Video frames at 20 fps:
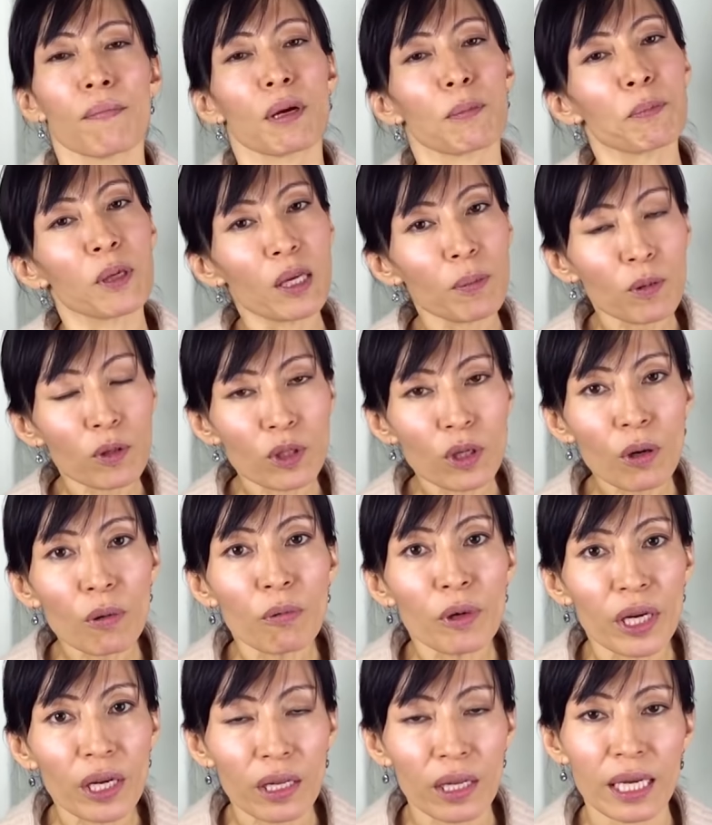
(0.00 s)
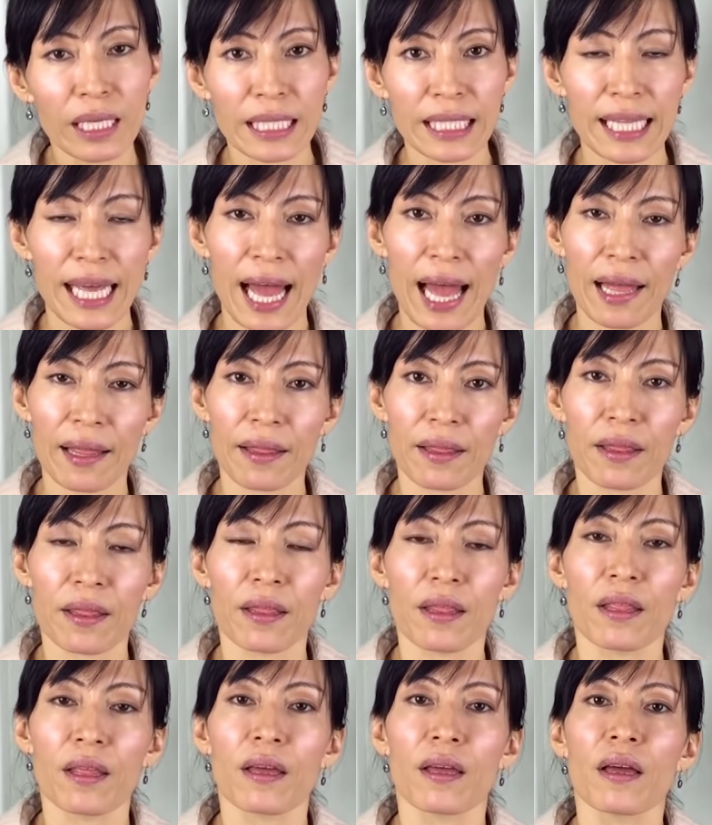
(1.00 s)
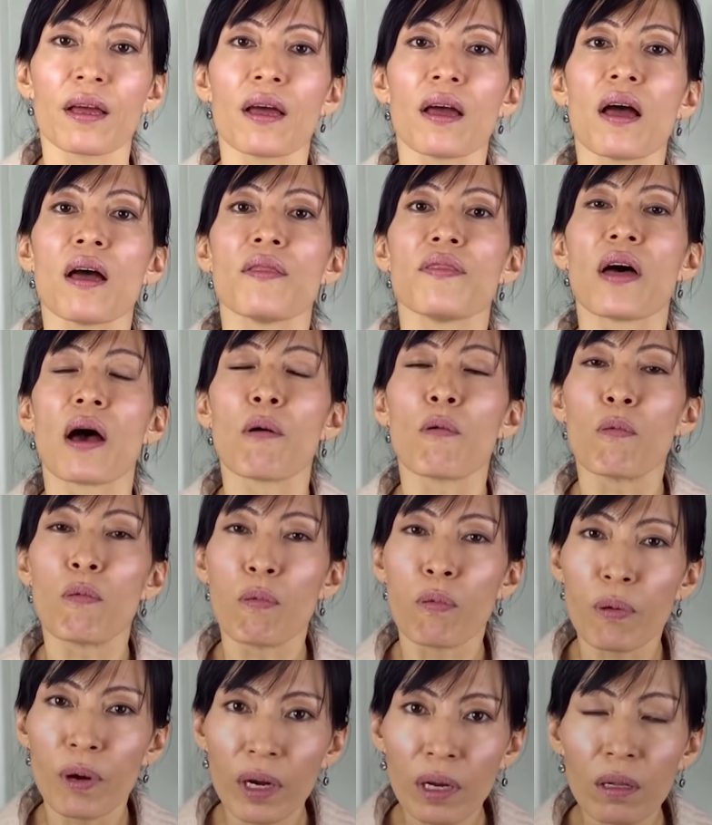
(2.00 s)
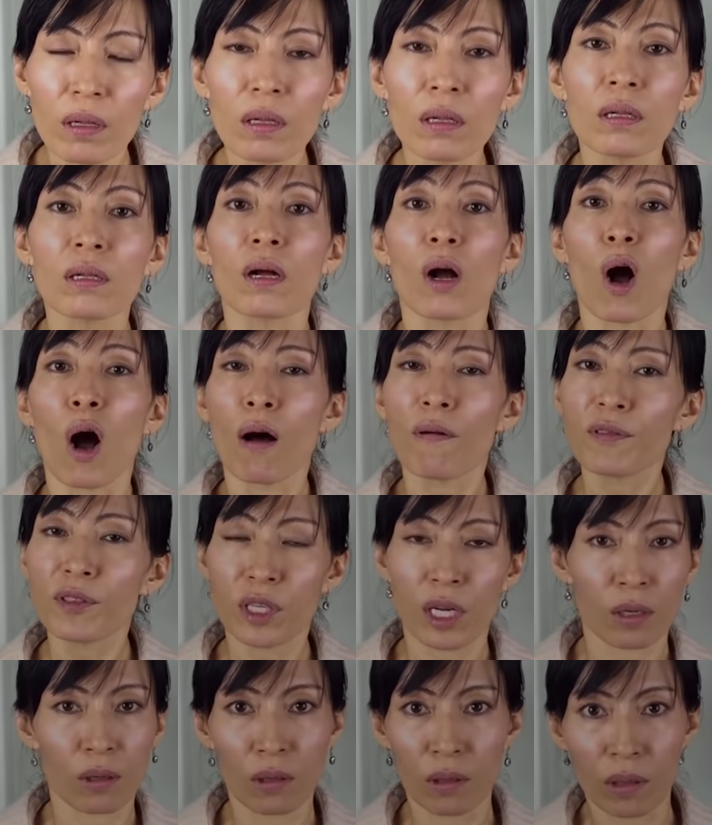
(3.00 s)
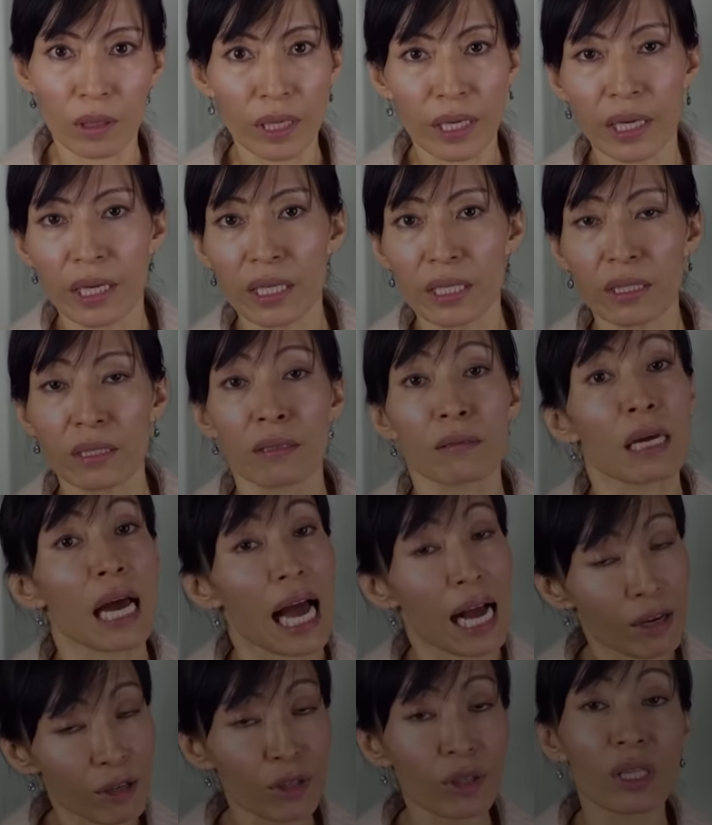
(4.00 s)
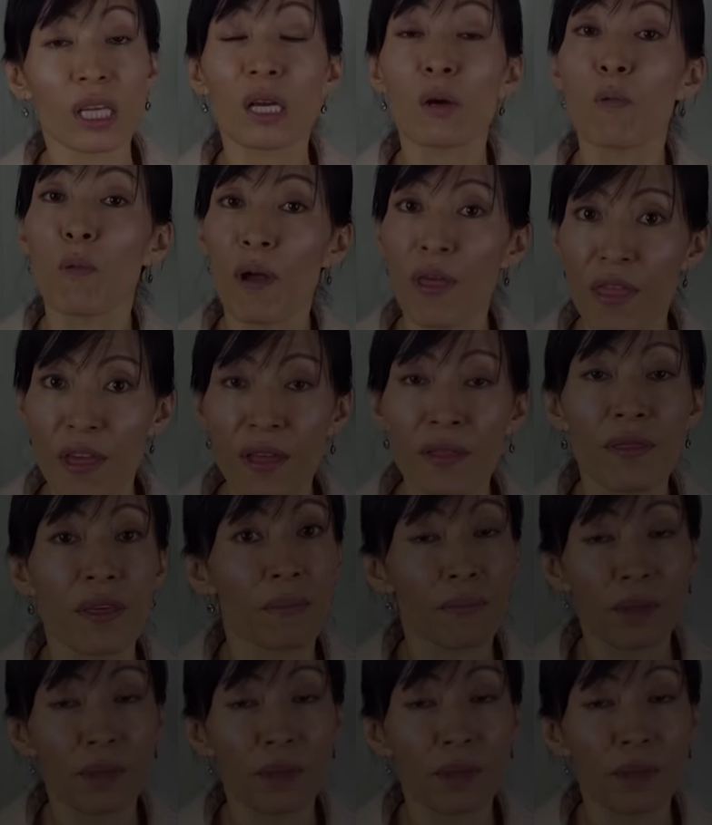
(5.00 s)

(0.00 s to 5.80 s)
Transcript: But people don't realize that the real obstacle is actually within